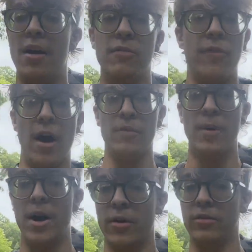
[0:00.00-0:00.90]
5
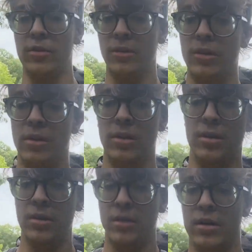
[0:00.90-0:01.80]
miles
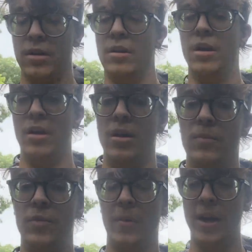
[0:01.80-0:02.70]

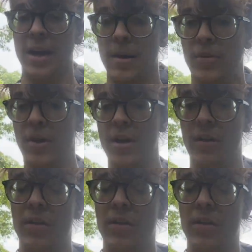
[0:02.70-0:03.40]
to my campsite.